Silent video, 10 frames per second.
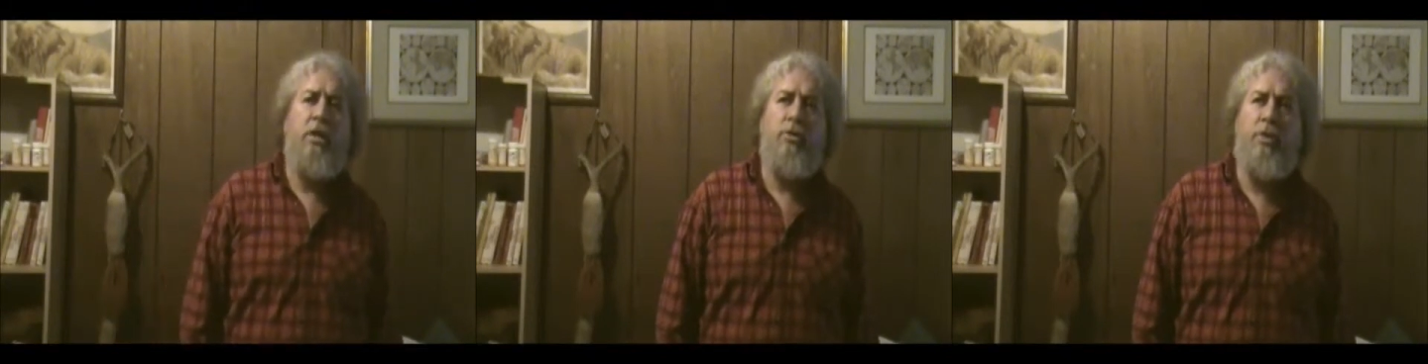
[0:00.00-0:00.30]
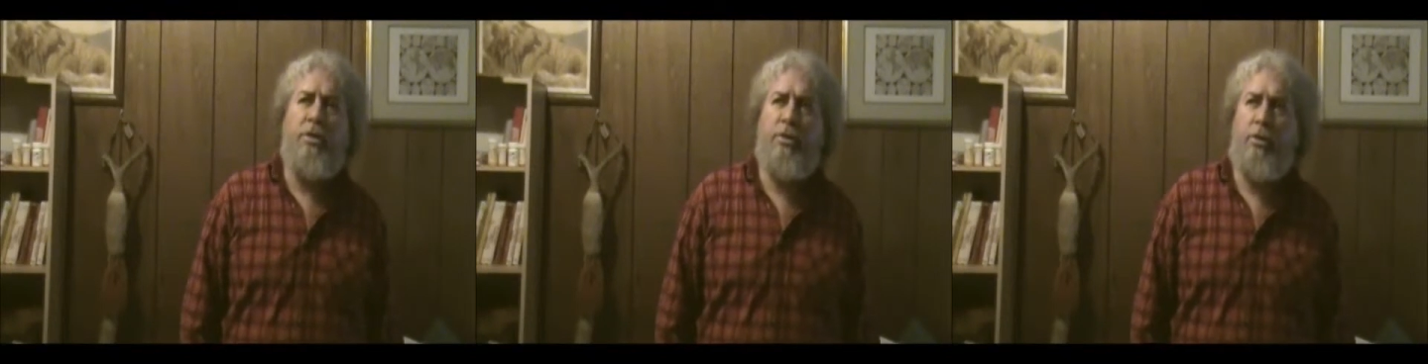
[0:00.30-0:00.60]

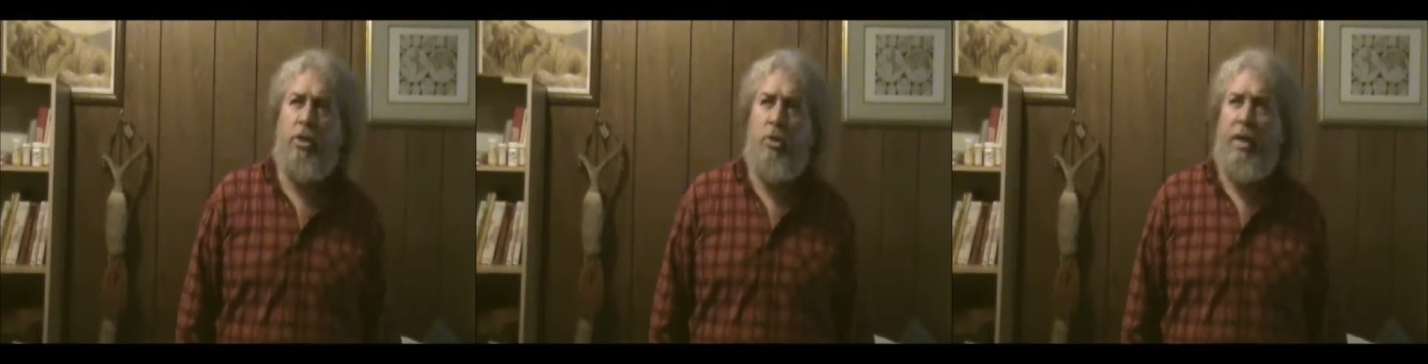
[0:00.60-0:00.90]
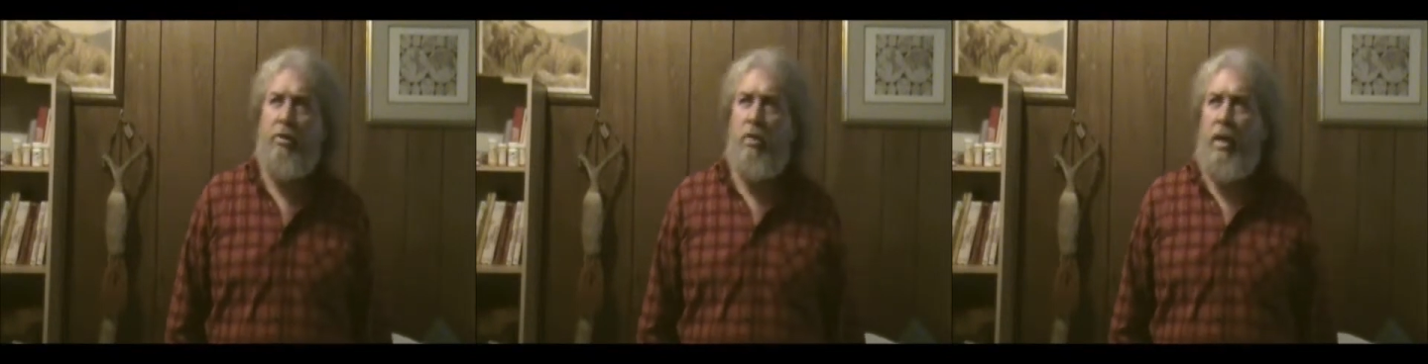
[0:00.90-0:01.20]
So he's in the
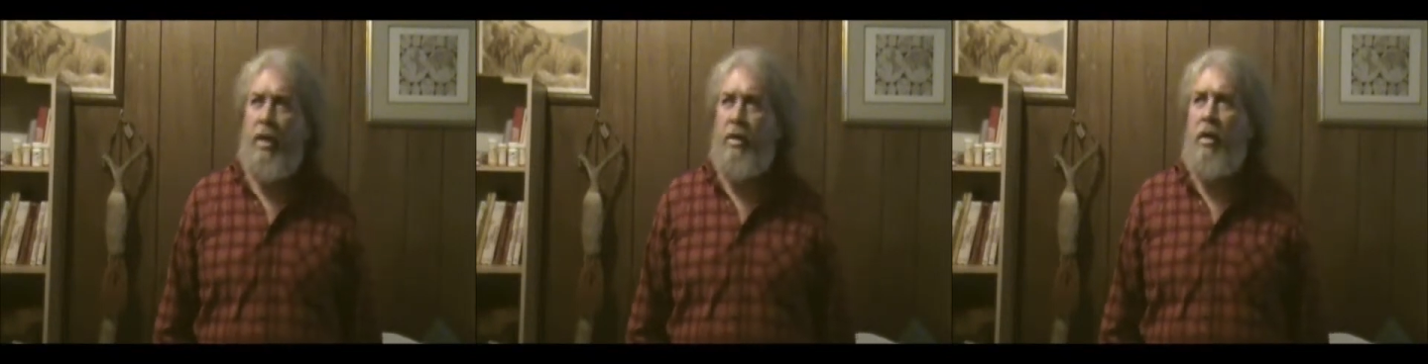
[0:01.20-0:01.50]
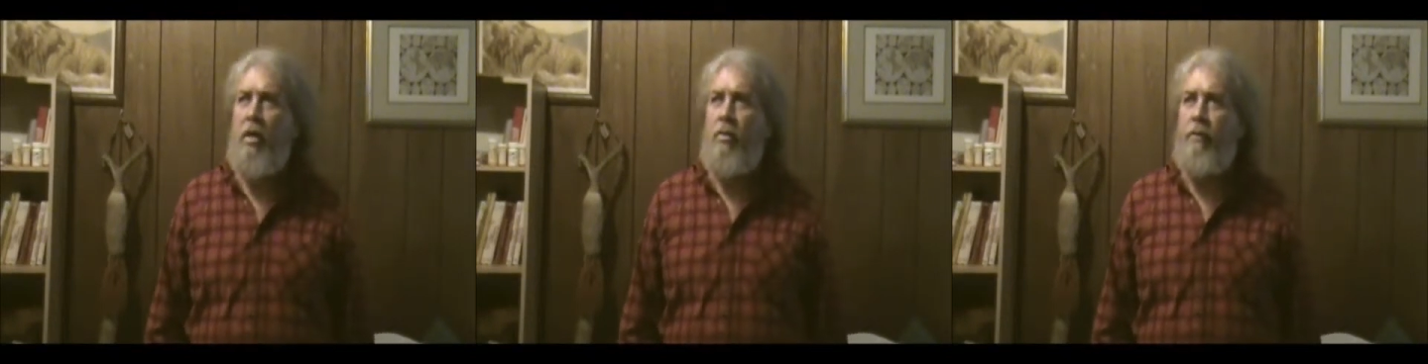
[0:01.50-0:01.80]
cradle,
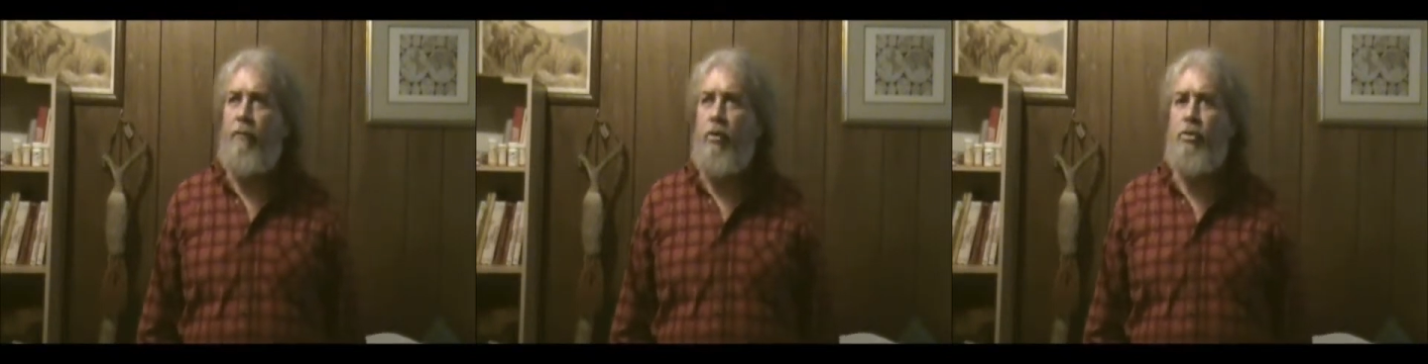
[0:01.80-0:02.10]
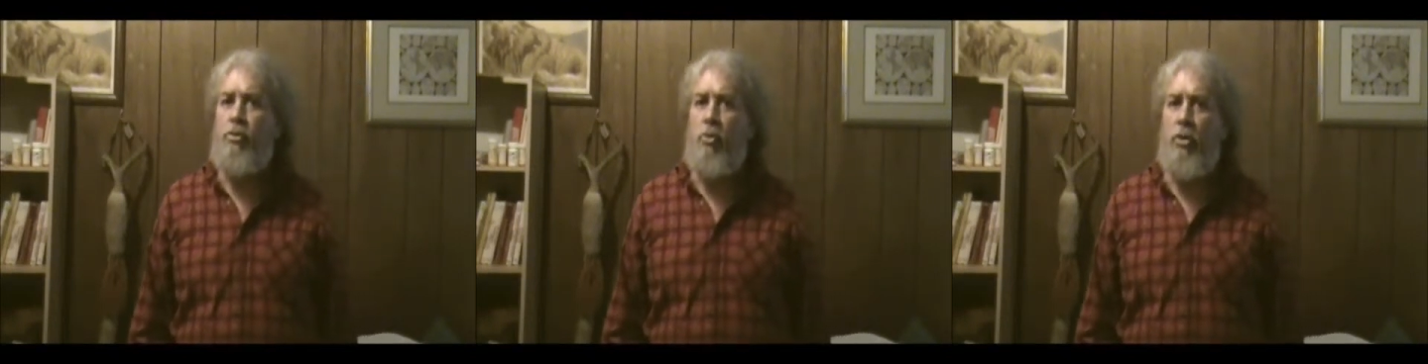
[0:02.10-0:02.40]
and the
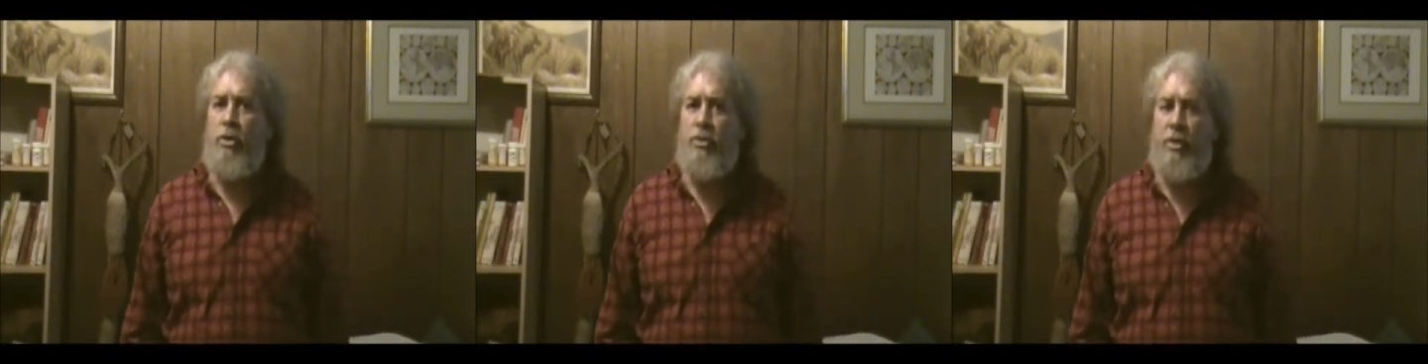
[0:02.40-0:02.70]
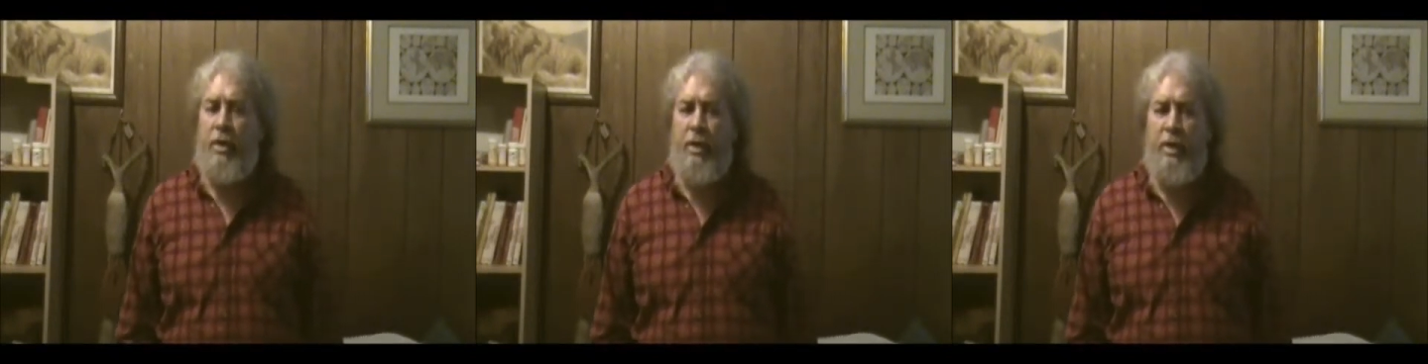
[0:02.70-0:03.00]
first
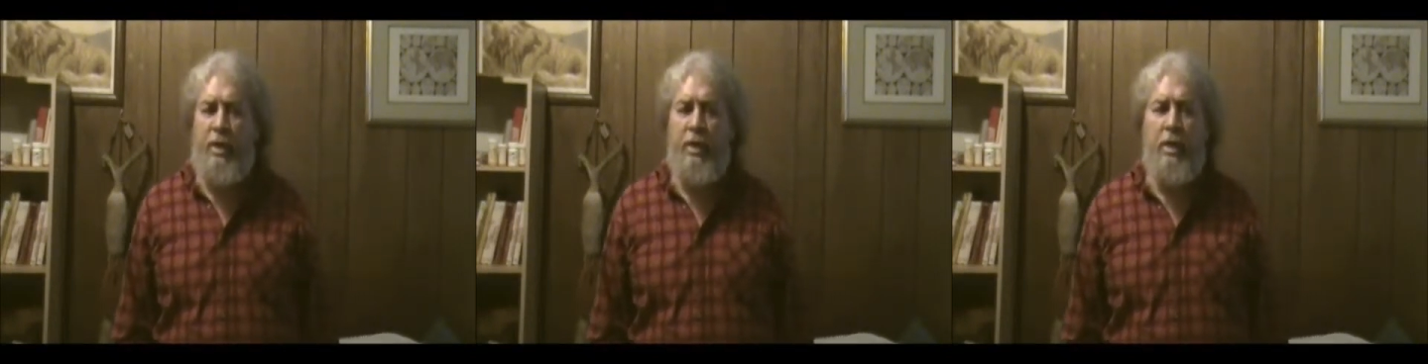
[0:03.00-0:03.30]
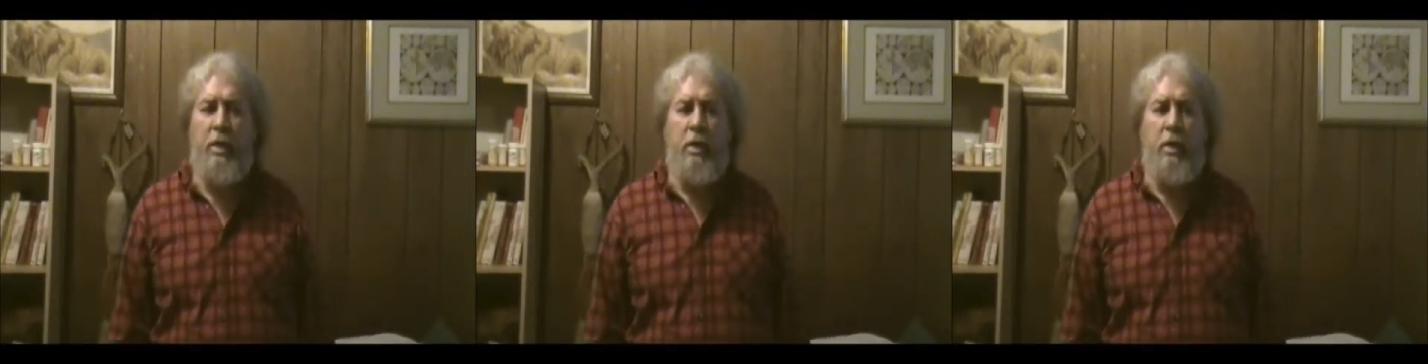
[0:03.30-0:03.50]
words that he